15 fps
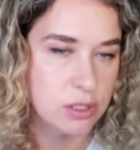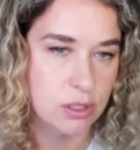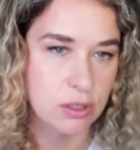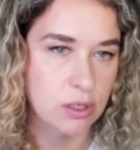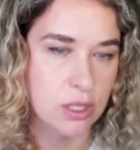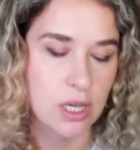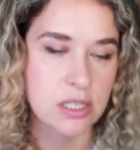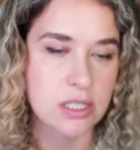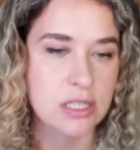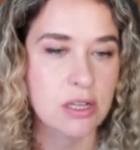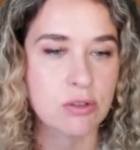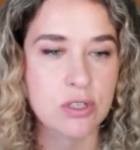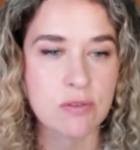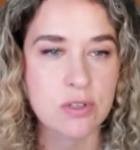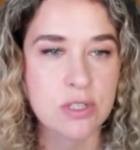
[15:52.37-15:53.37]
It has
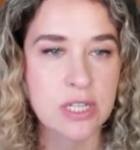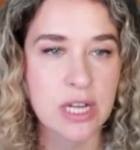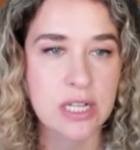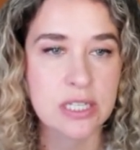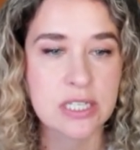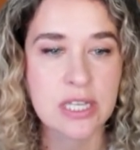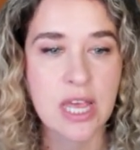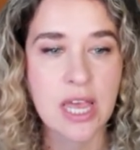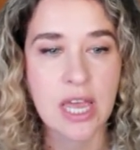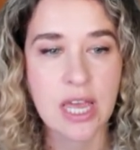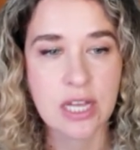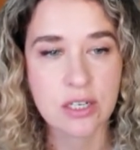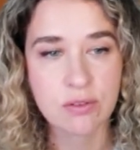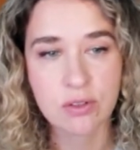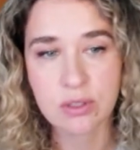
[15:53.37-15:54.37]
lots of styles,
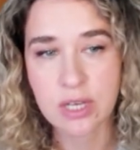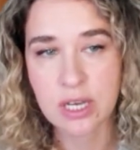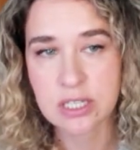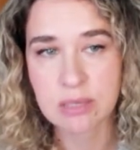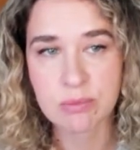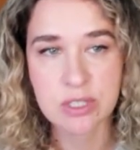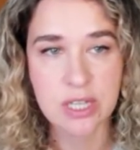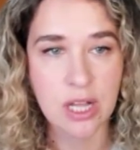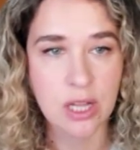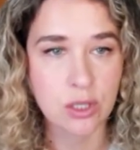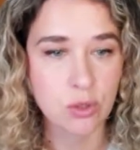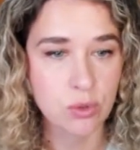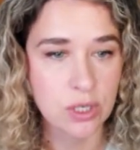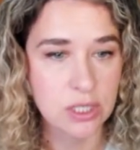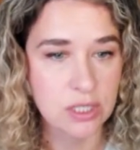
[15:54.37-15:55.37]
and if you like some
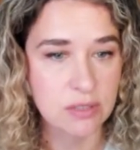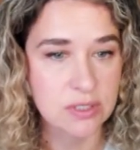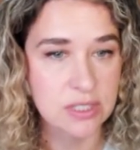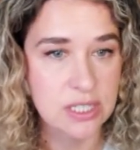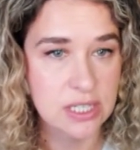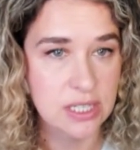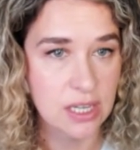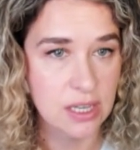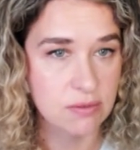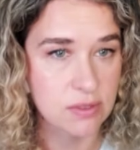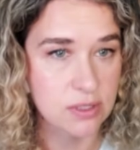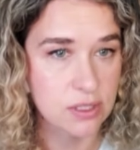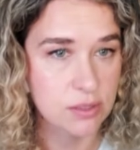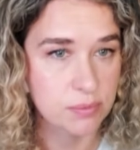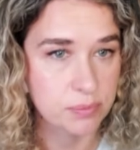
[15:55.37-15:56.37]
style you can even
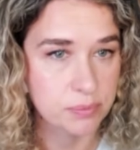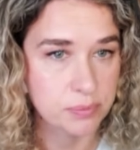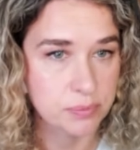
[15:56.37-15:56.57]
save it.